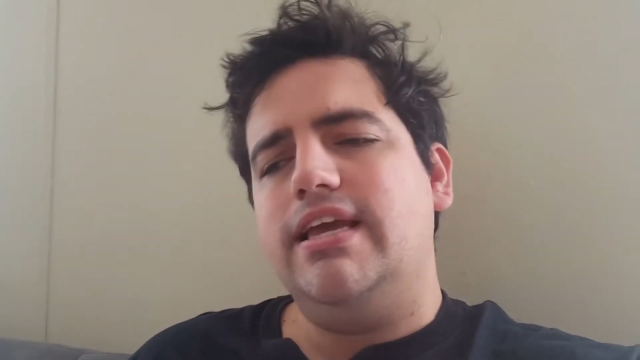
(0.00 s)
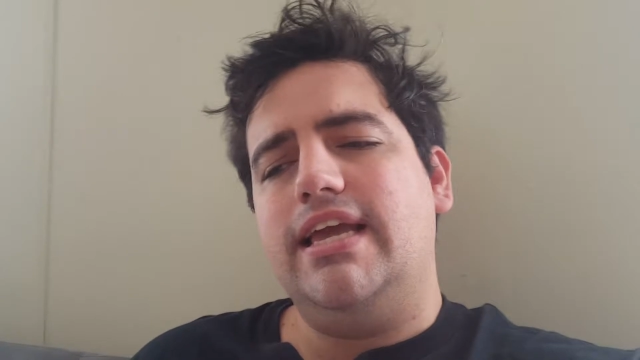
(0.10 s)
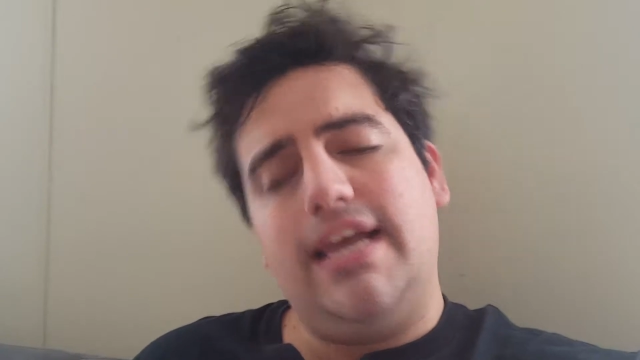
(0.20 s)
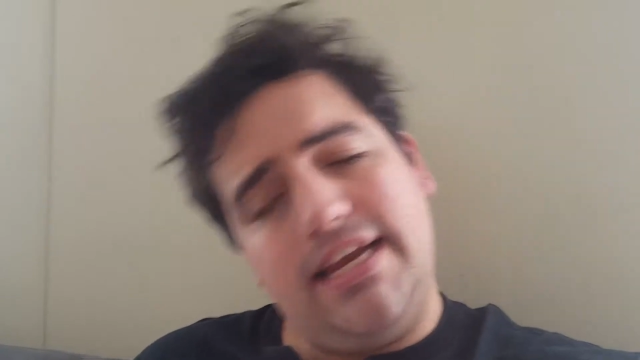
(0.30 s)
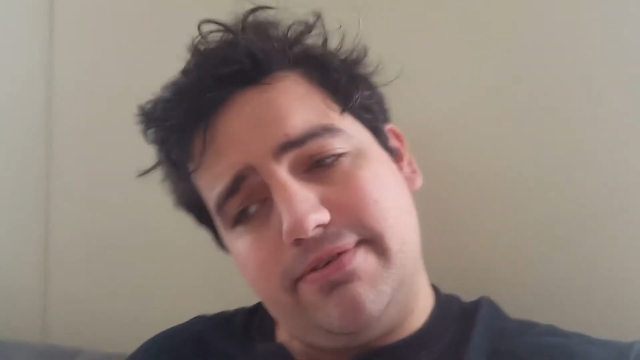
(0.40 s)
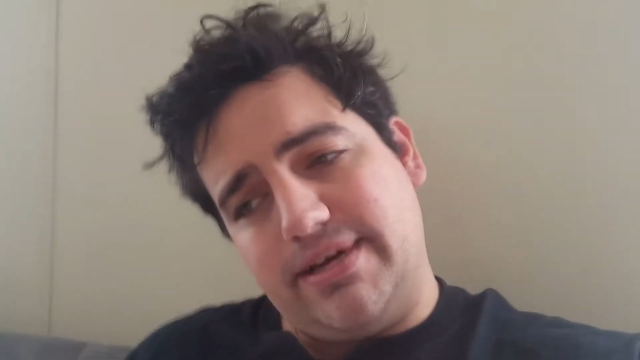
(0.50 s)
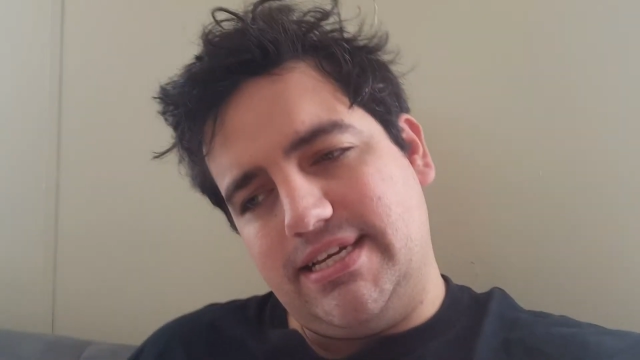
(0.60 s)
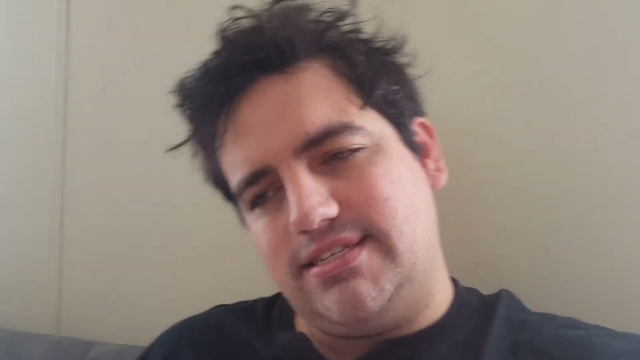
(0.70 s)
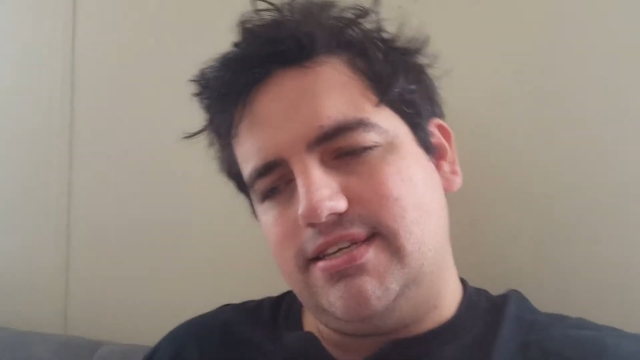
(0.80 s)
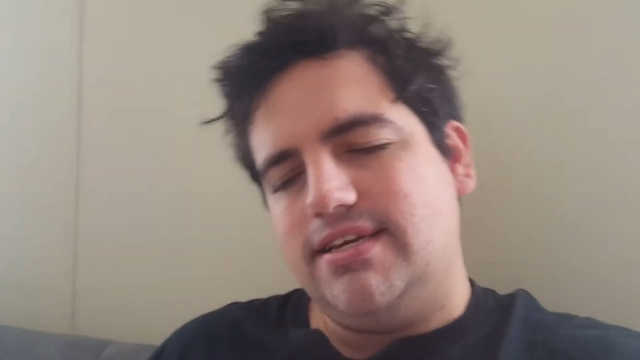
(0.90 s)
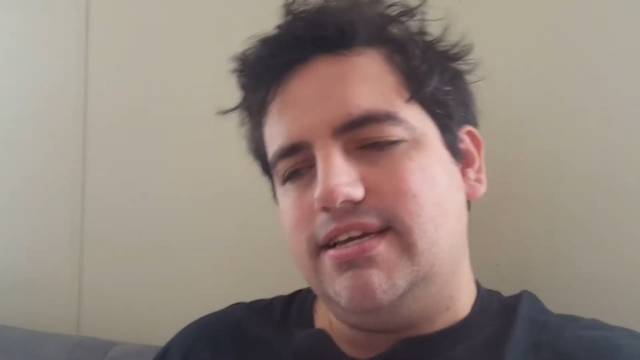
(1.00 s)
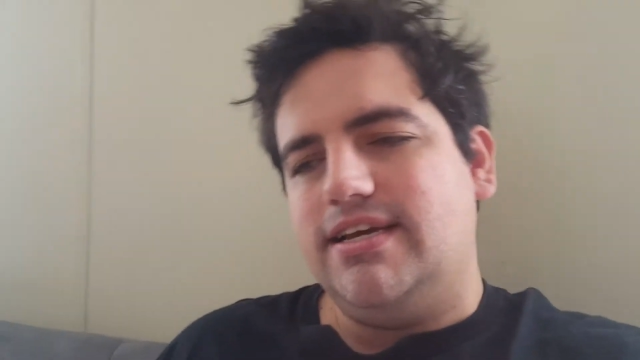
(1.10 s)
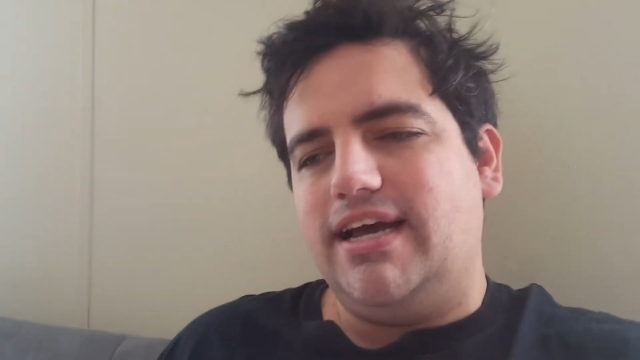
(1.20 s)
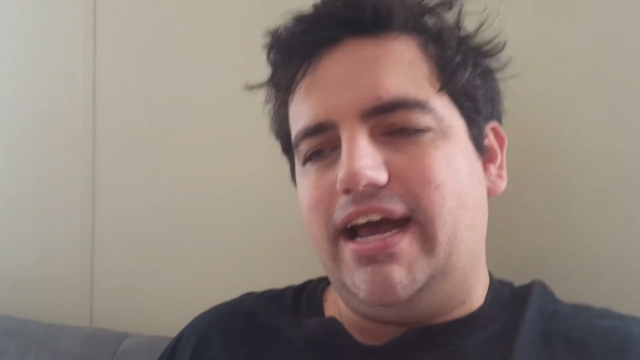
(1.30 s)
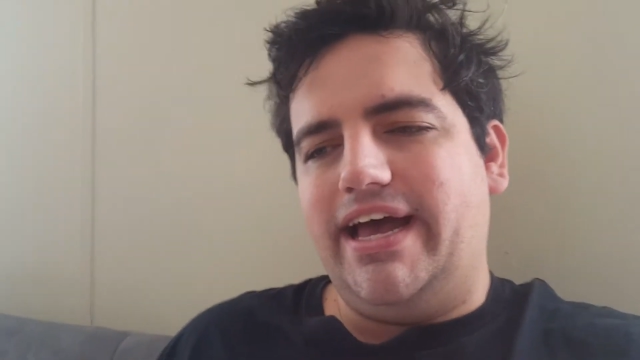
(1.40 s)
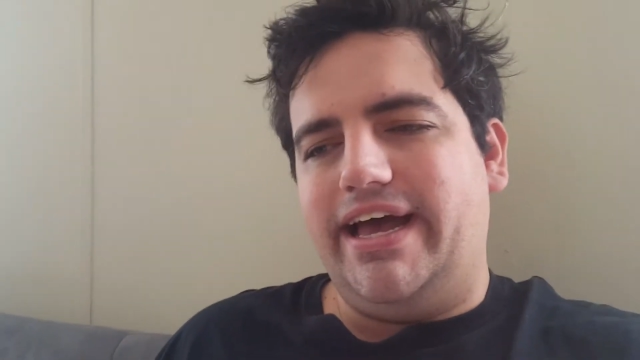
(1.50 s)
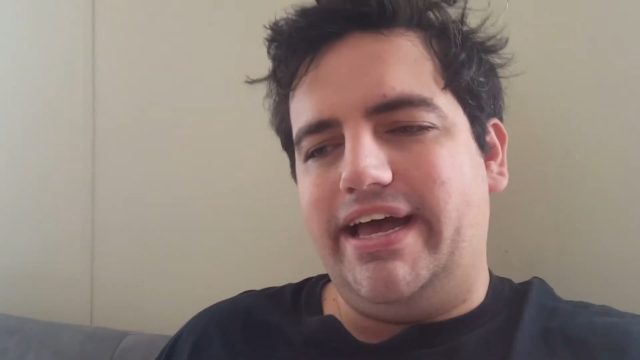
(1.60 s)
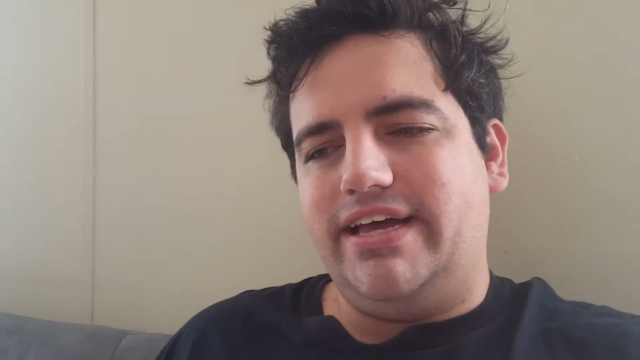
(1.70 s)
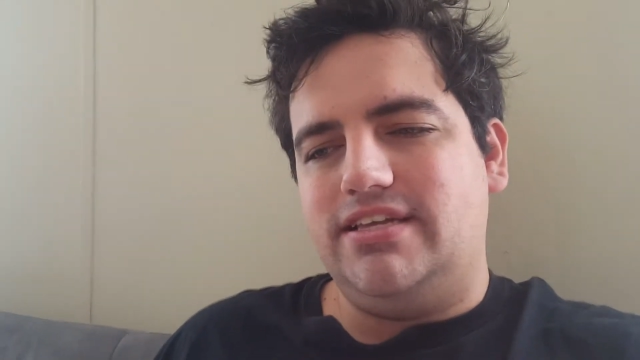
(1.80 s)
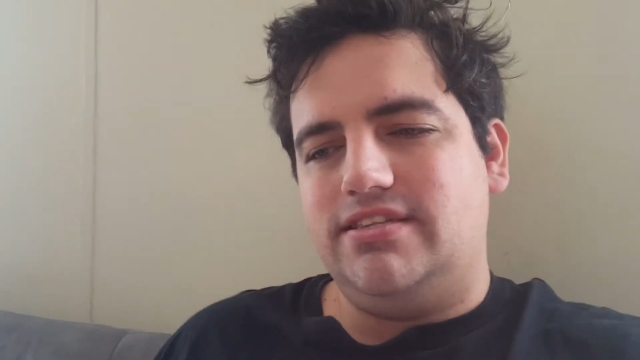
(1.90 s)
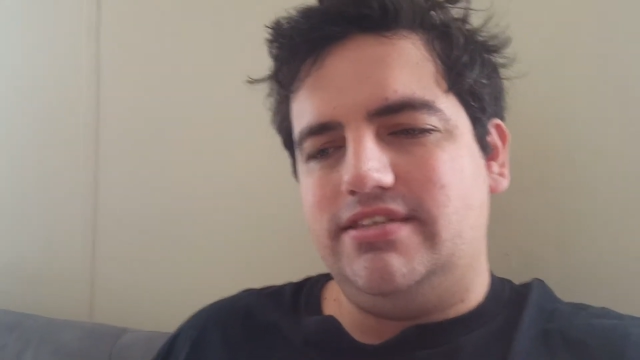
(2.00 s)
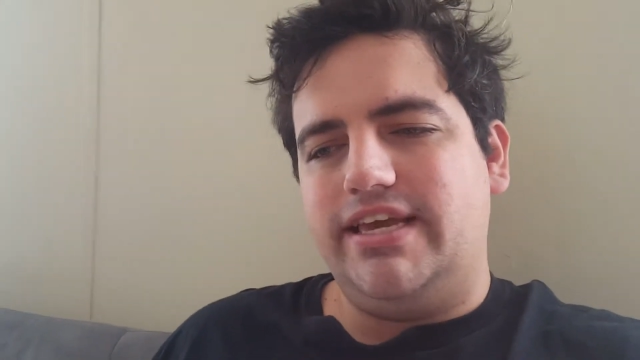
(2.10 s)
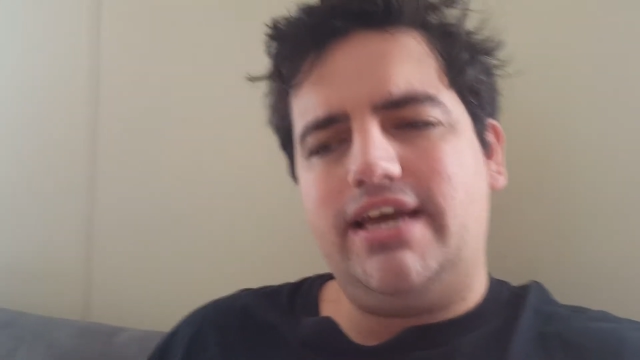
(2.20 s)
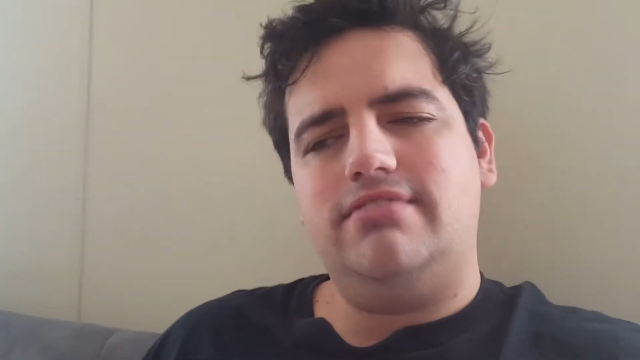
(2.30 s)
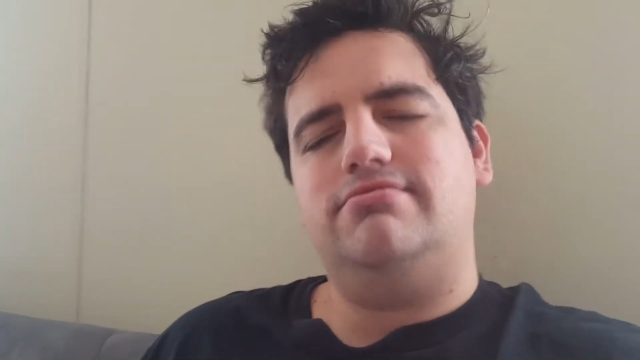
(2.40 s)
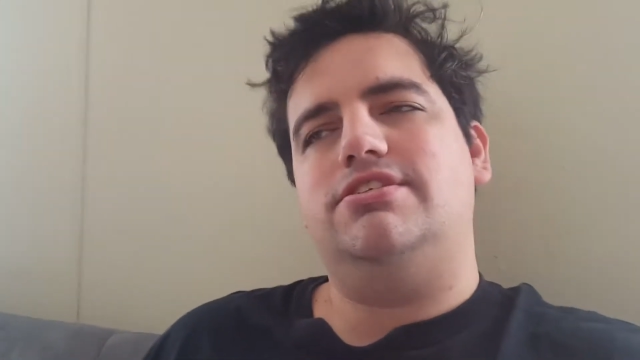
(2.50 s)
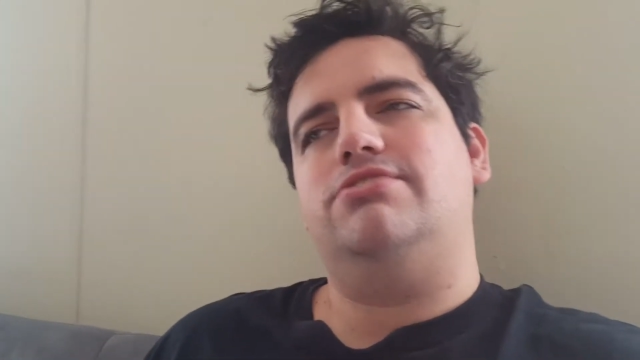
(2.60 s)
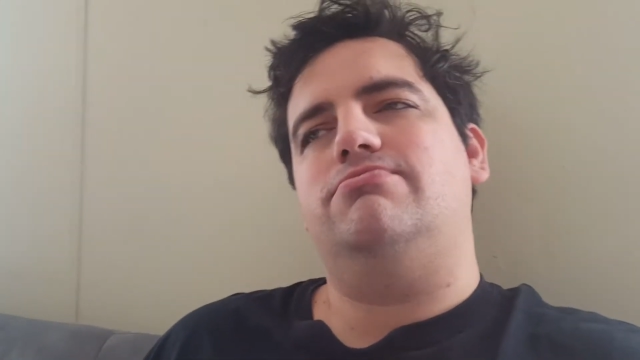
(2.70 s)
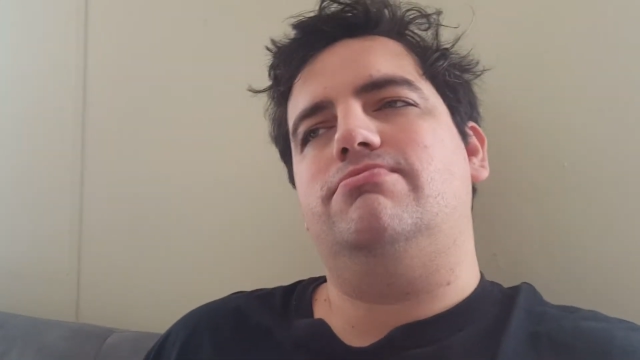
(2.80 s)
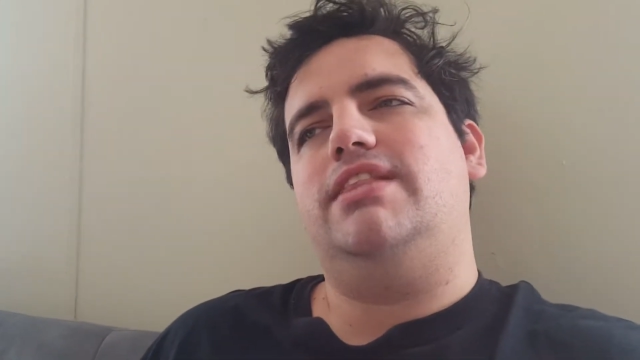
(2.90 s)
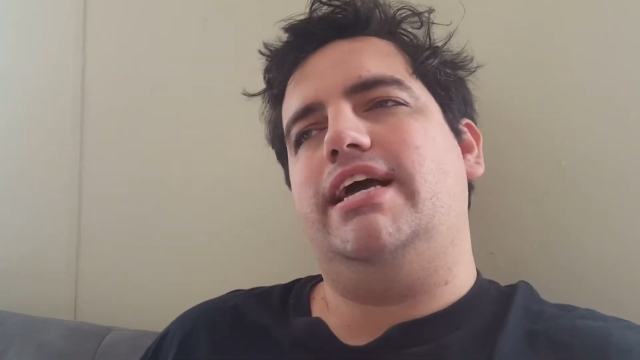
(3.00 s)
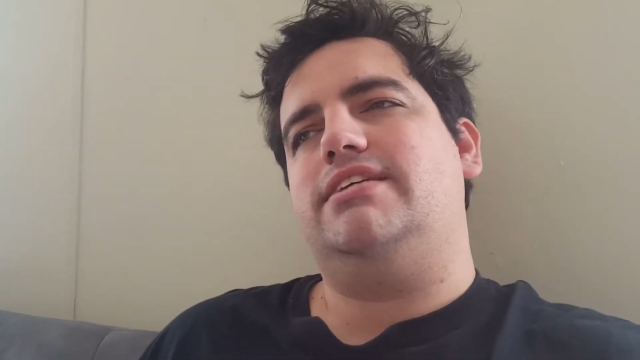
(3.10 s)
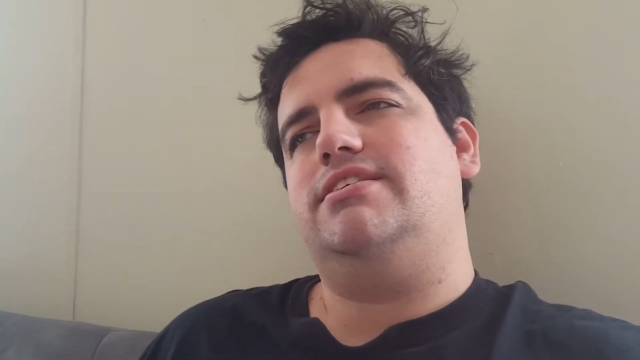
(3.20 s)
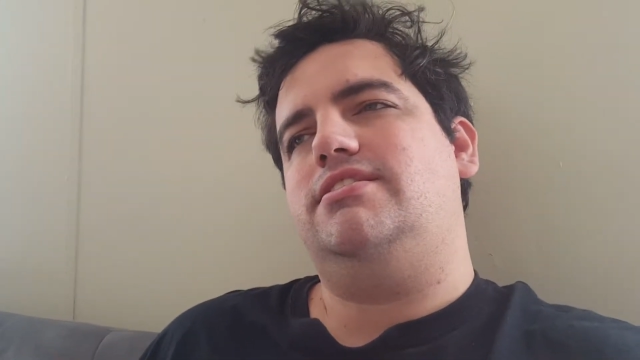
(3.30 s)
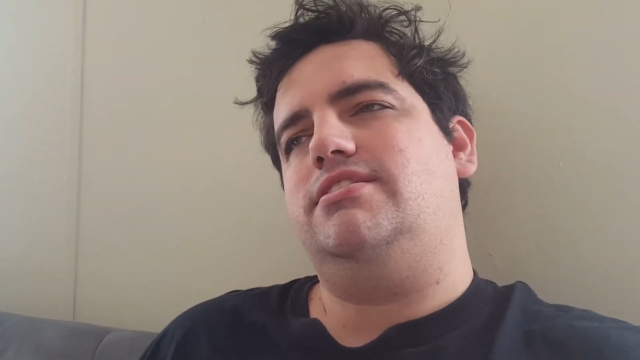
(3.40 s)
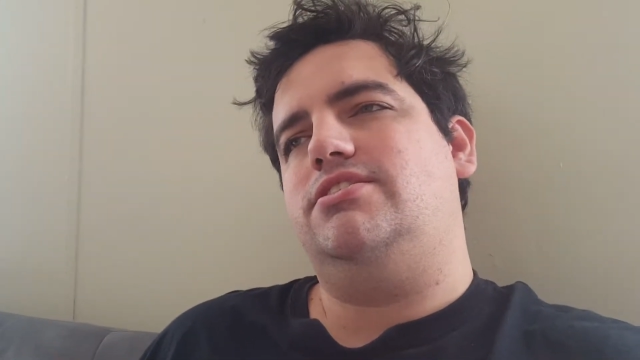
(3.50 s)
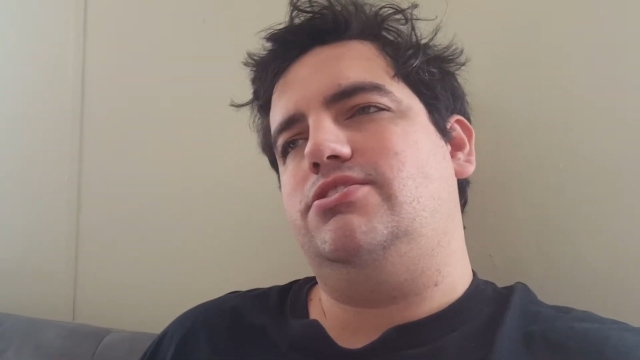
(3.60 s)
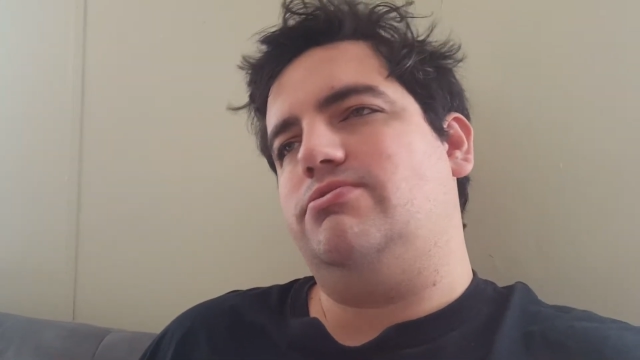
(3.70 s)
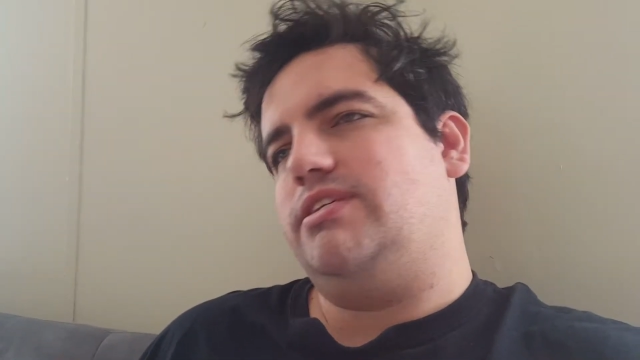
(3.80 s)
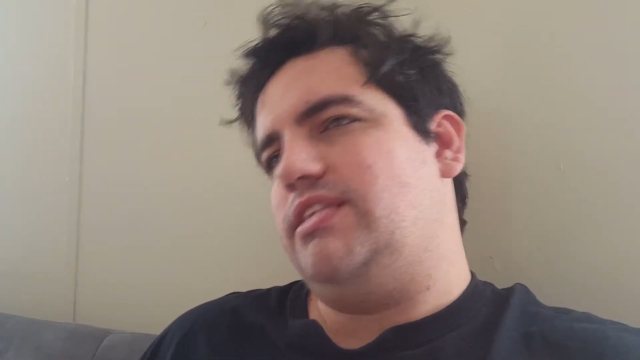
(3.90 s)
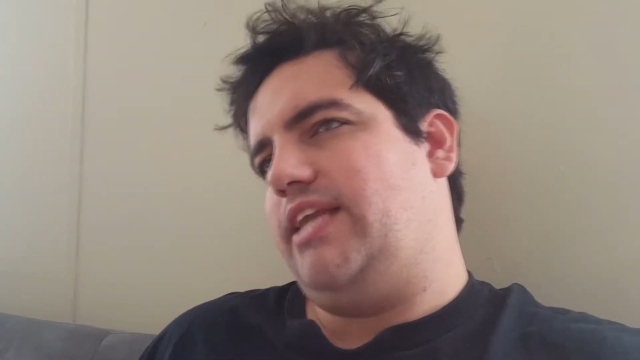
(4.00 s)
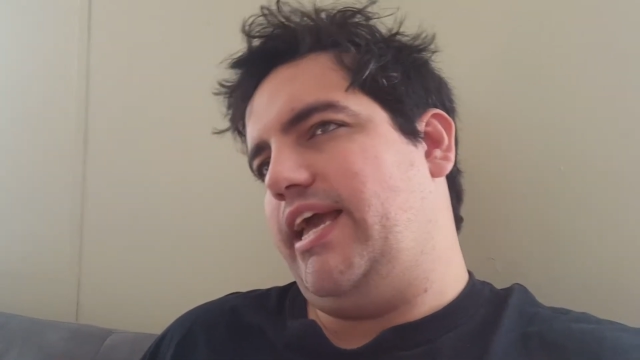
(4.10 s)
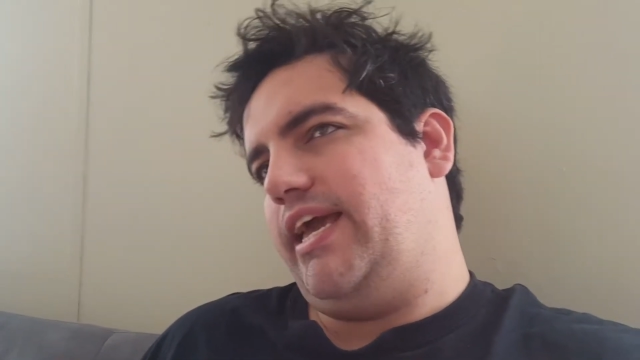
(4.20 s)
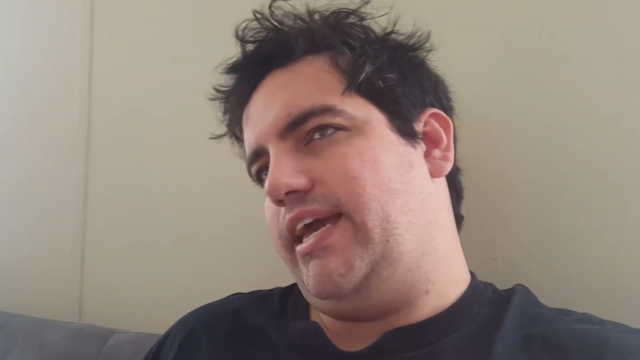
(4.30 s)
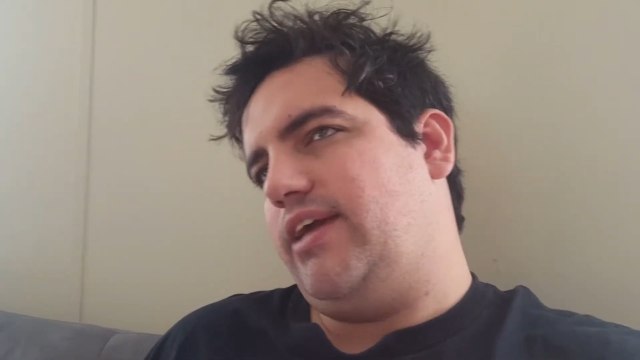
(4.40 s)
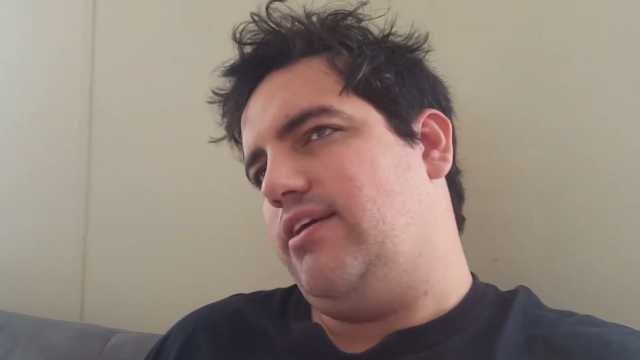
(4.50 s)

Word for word: anyways, uh, yeah, just relaxing, enjoying the day.